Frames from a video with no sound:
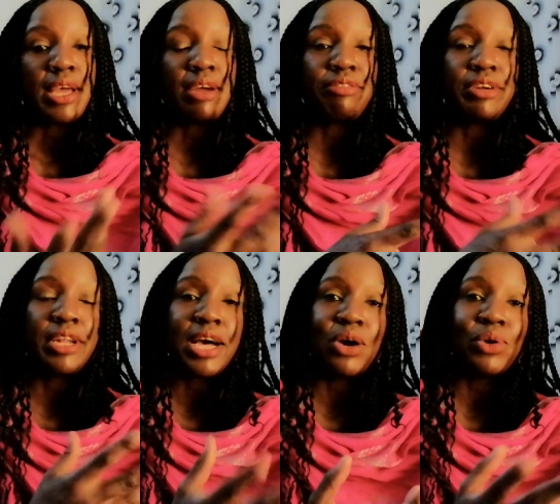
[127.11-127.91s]
every
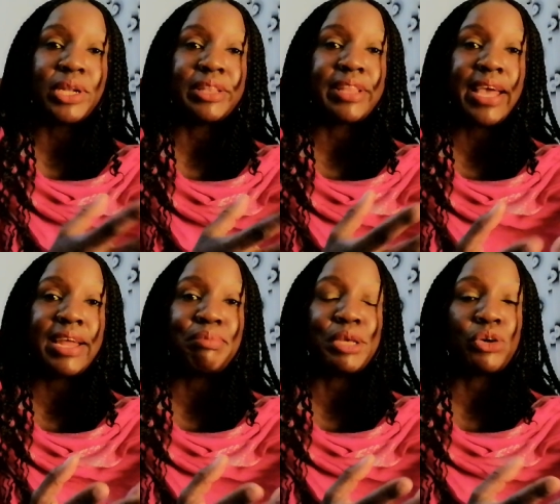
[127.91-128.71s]
now and
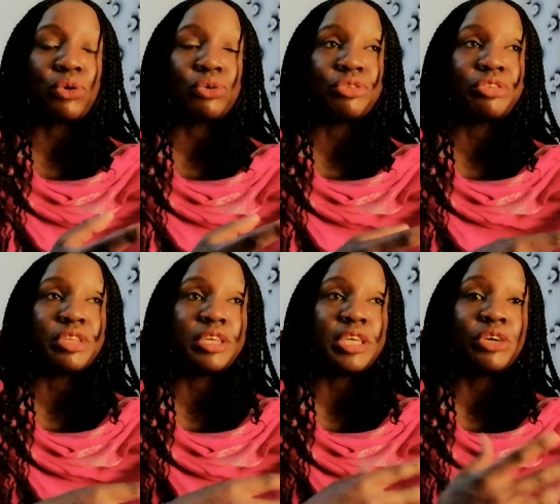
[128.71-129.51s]
then
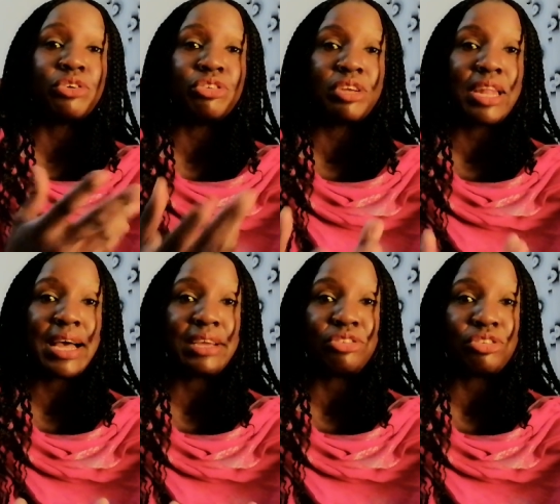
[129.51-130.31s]
because he or she
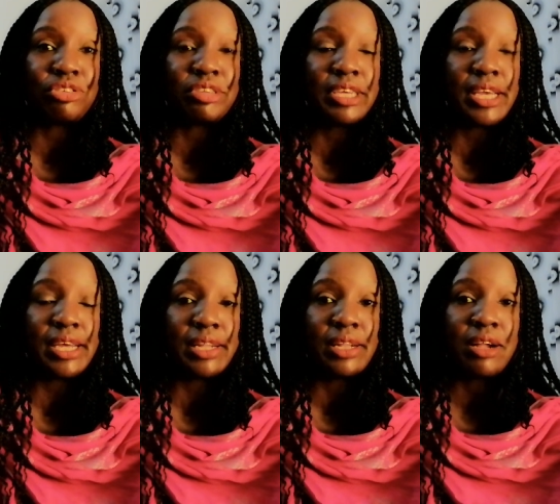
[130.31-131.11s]
likes your
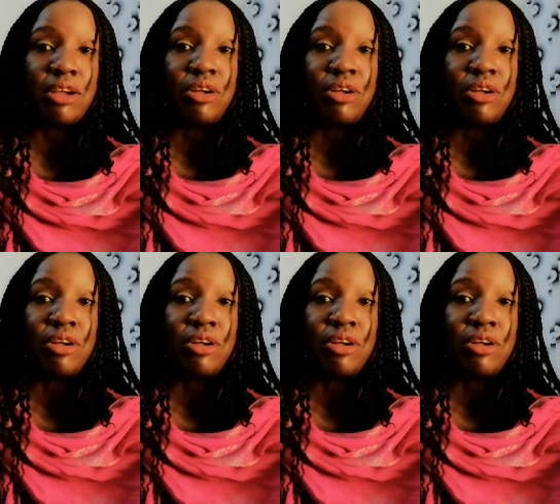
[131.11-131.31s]
skill.